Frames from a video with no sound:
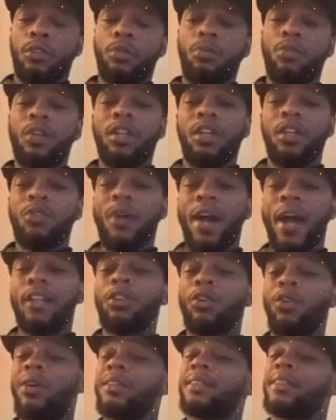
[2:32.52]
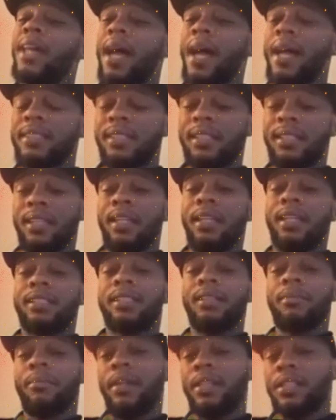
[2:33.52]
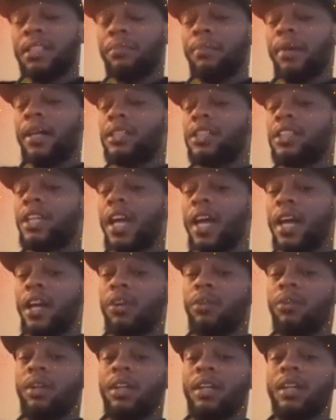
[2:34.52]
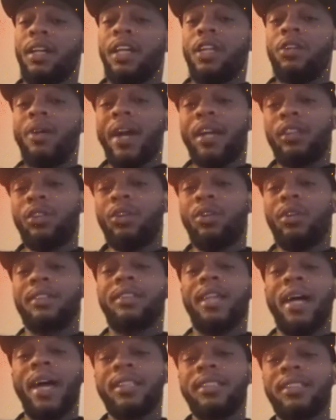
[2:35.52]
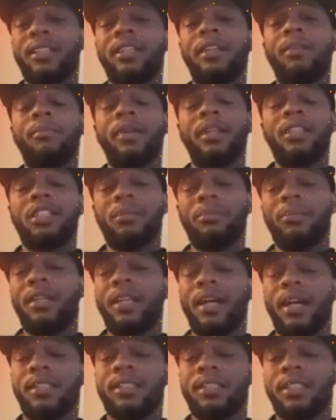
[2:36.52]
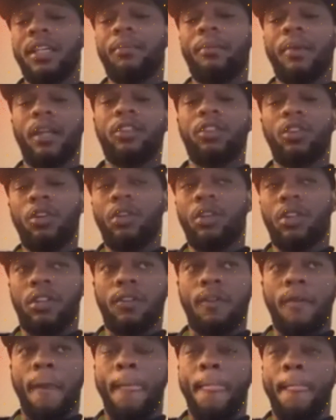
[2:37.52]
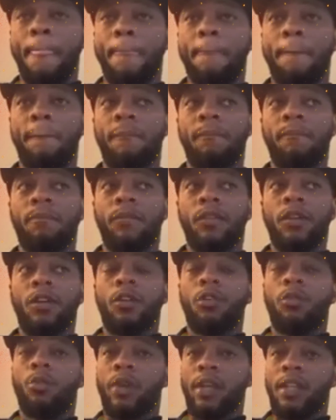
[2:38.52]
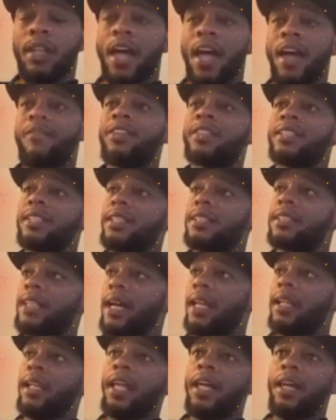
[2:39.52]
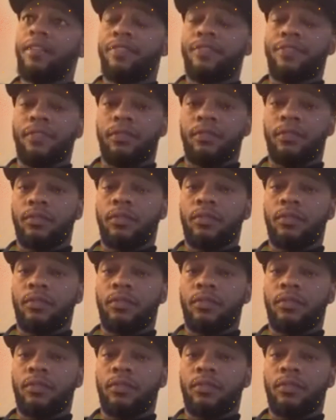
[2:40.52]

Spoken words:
You had the audacity to mention my child, and you had the audacity to mention me not seeing my daughter, when ever since I left,